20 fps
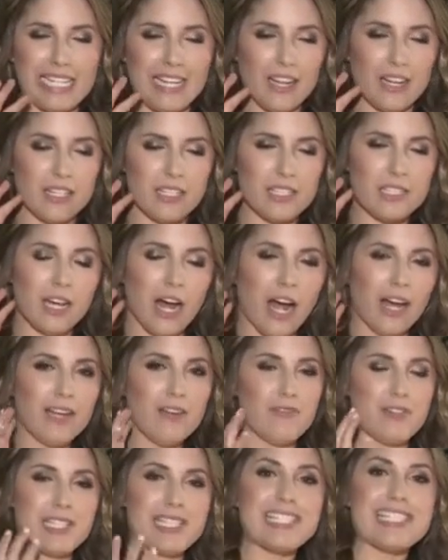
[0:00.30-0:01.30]
It's kind
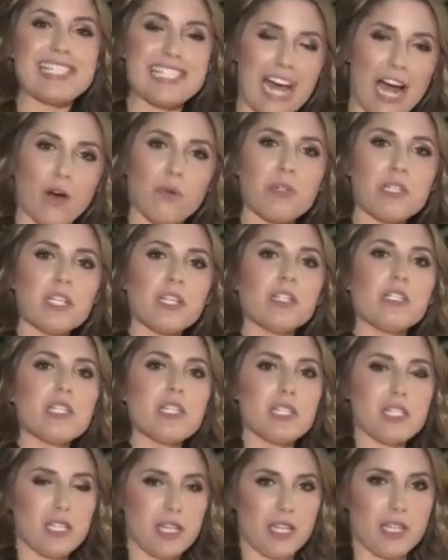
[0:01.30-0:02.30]
of astounding
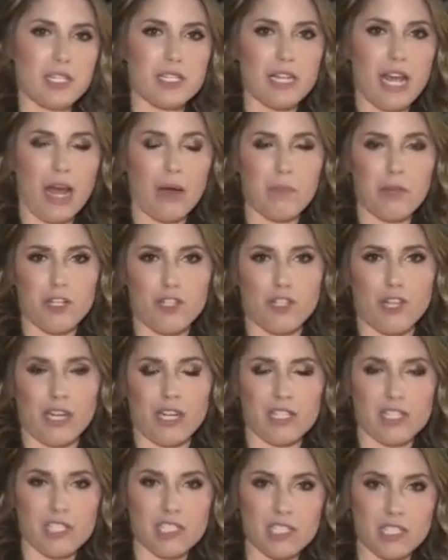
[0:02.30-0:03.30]
to see the damage
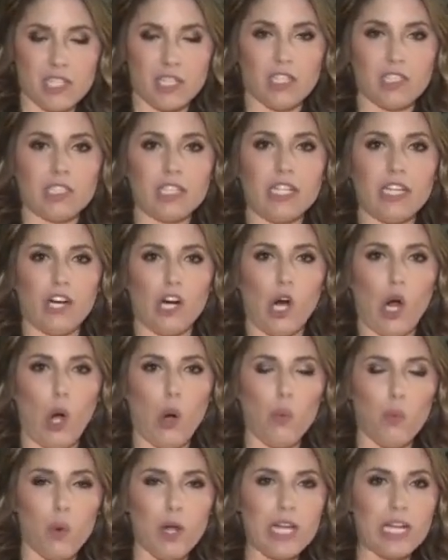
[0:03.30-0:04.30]
that is still here
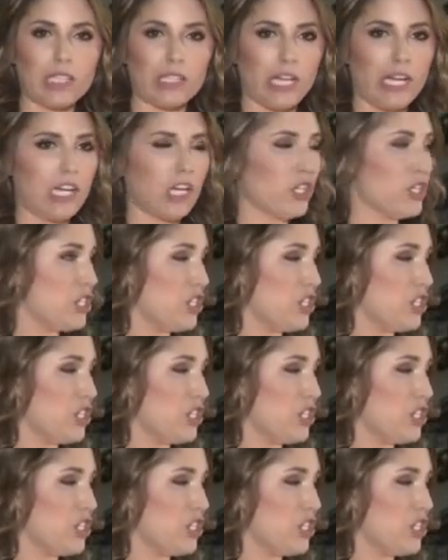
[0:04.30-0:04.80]
a week later.